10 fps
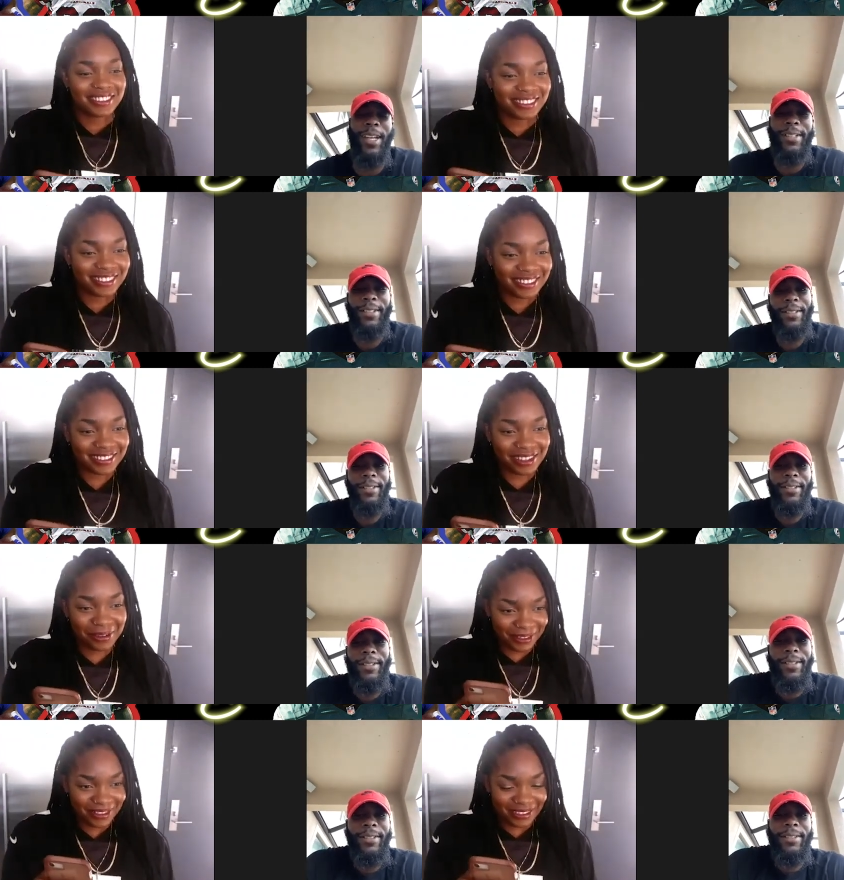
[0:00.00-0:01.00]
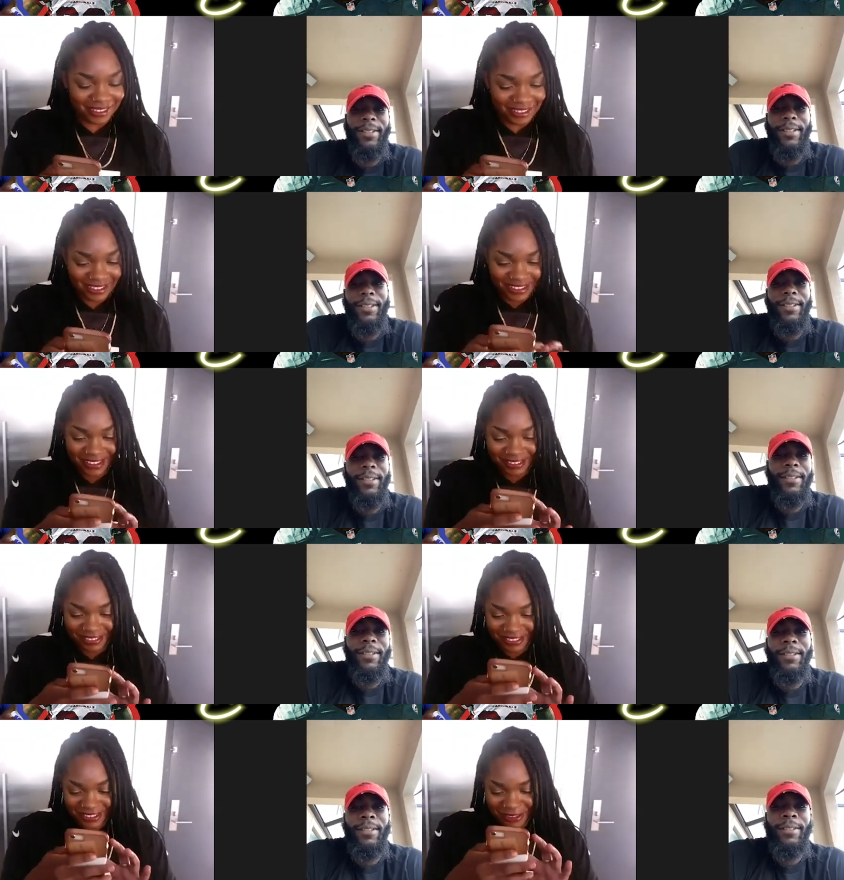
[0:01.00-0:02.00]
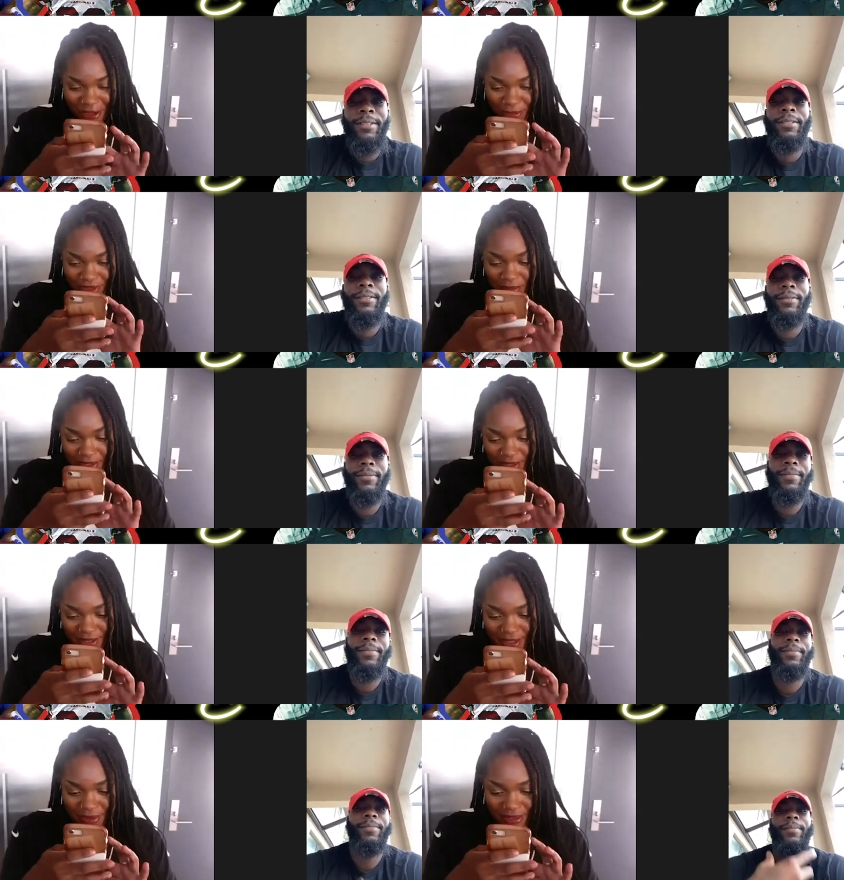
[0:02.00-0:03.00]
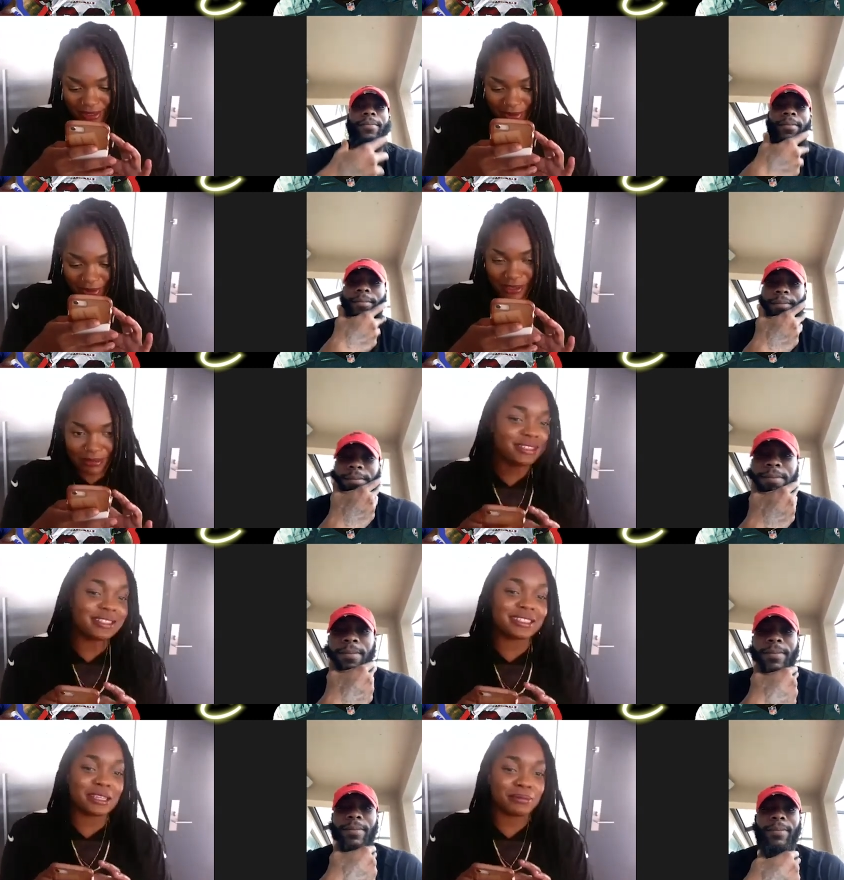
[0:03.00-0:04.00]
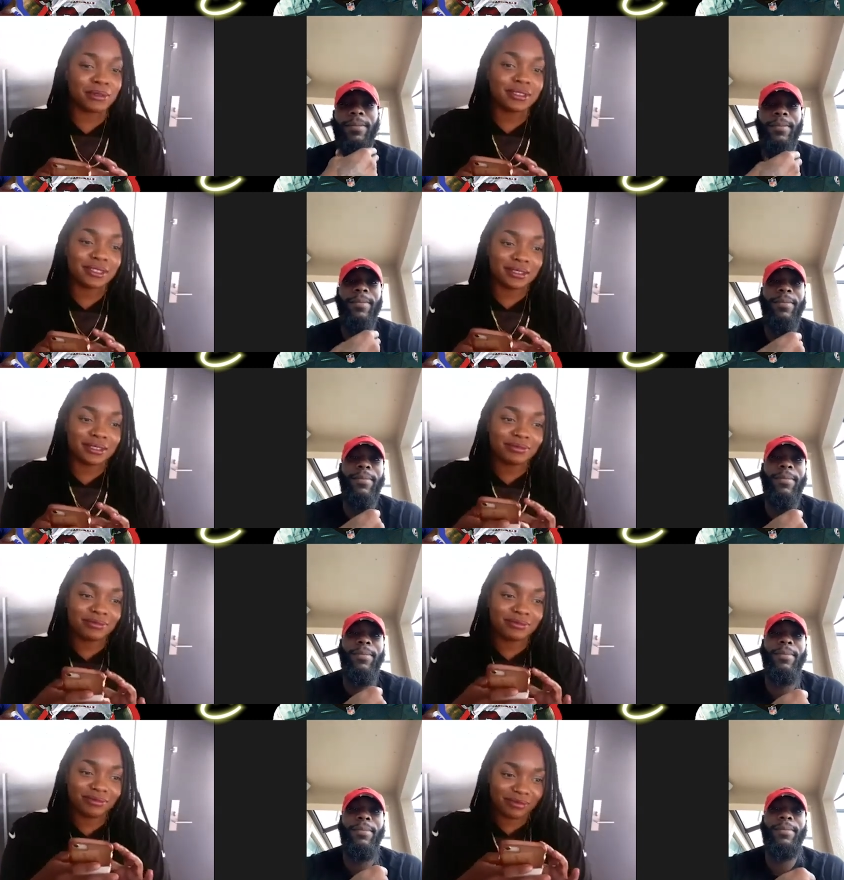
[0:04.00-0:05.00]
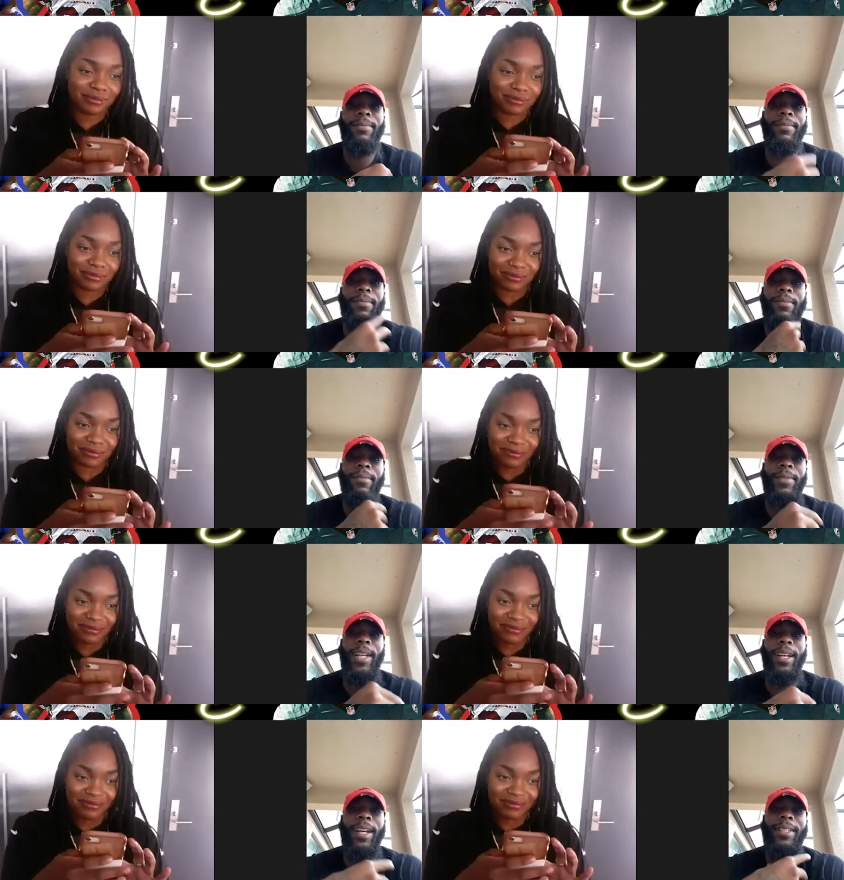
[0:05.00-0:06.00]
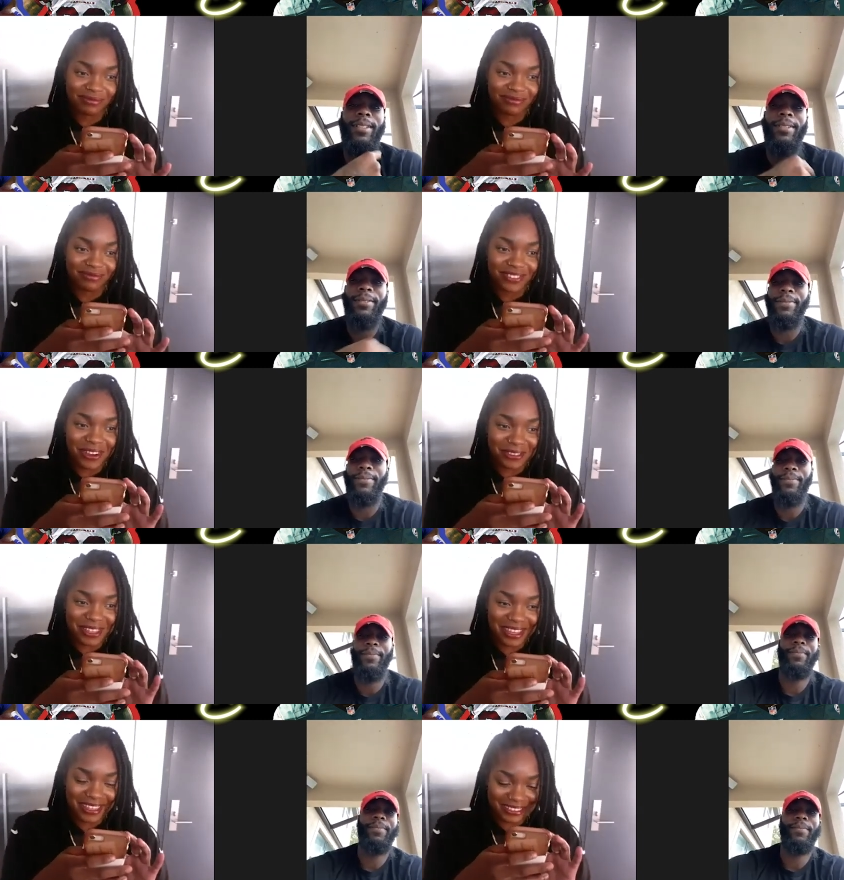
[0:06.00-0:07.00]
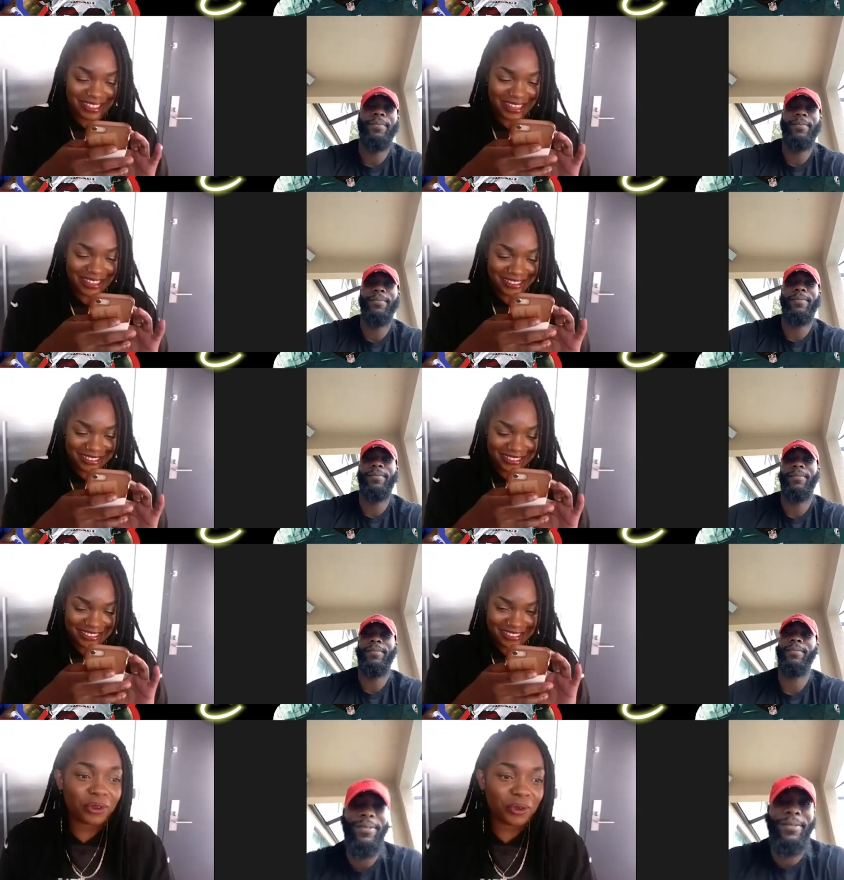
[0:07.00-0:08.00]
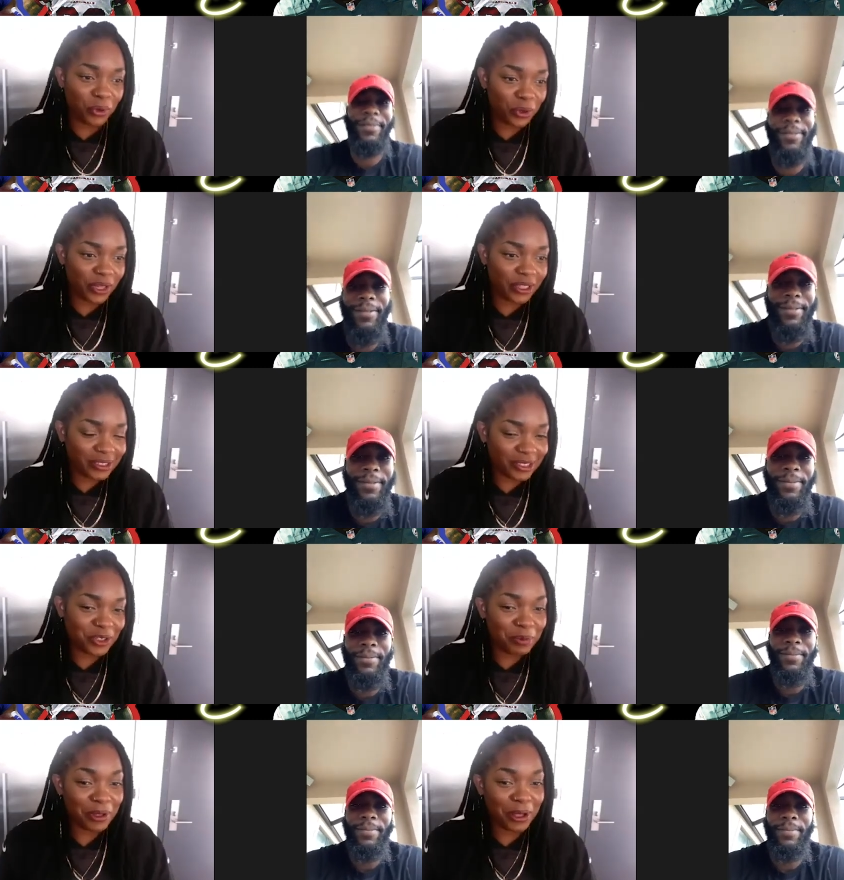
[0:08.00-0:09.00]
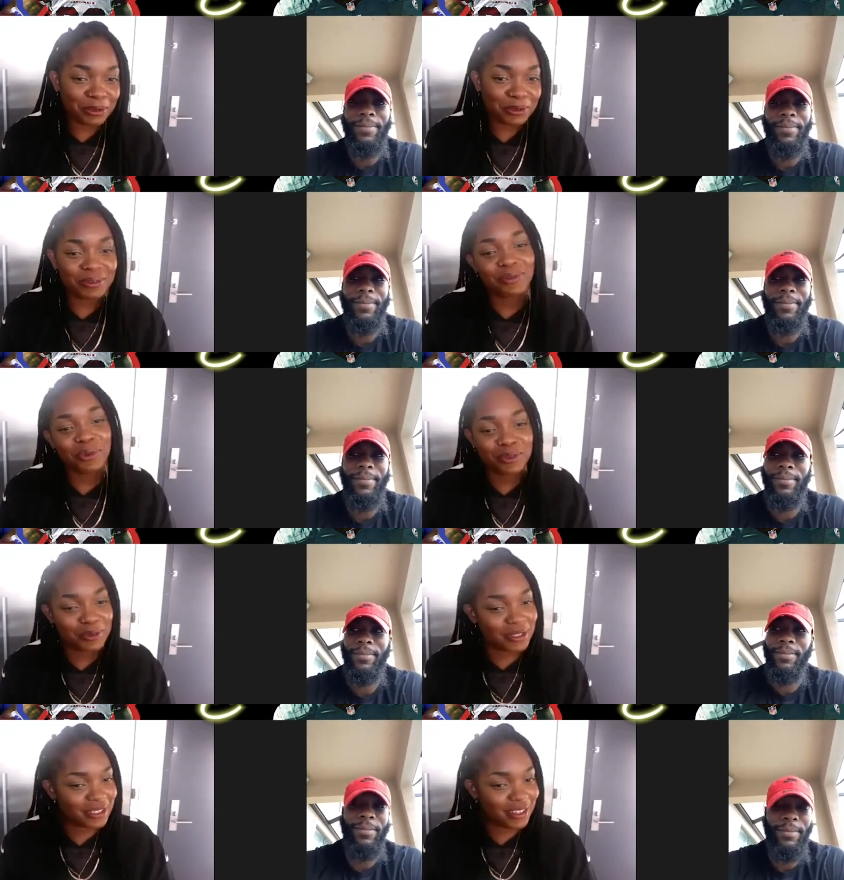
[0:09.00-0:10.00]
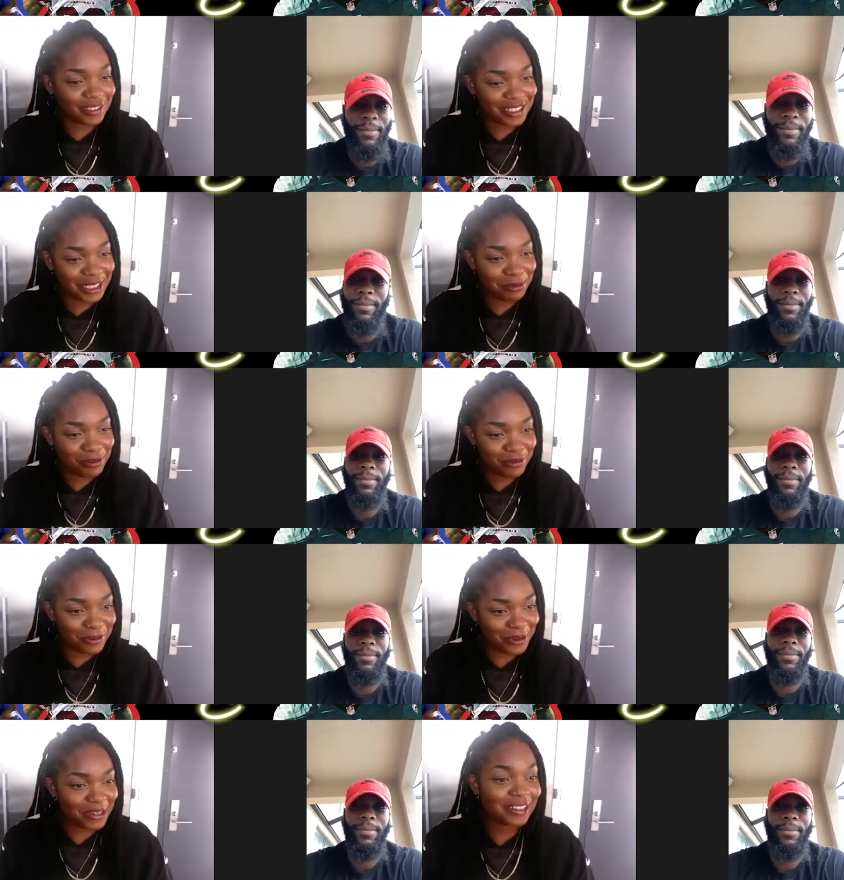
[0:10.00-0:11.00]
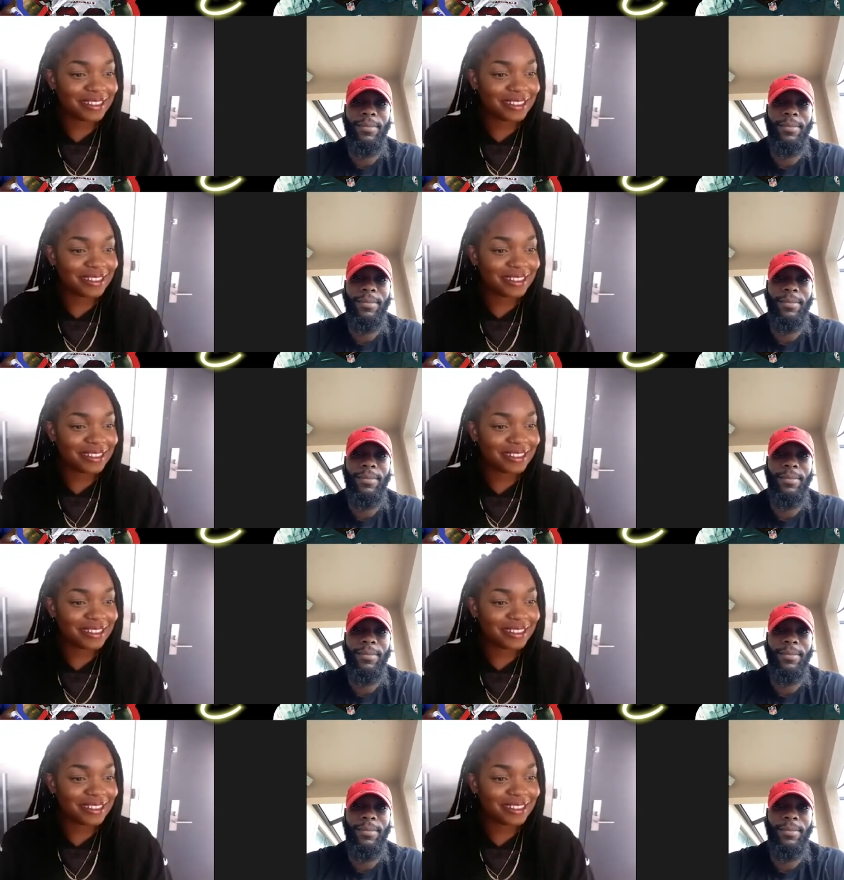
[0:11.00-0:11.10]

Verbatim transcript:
Speaker 1: that. Oh really? Yo, send, mm-hmm. send me send me some Yeezy slippers. I got you. Oh, thanks, thanks. You're really into strip clubs. We've discussed this before.